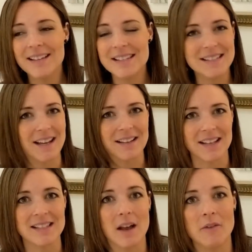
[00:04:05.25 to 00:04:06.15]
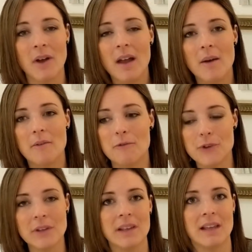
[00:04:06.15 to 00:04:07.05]
Stuckness, of
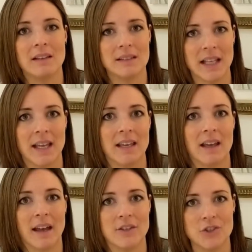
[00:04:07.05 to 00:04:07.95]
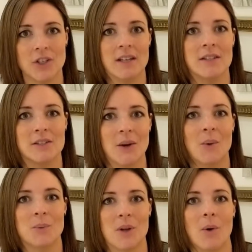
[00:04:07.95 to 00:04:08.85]
feeling like I just
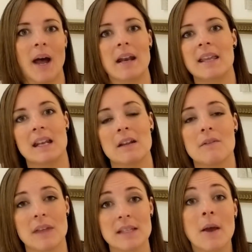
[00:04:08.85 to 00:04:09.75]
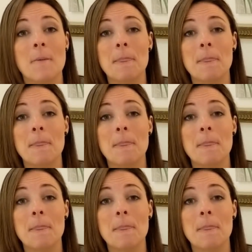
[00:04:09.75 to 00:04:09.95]
don't know how to get out of this.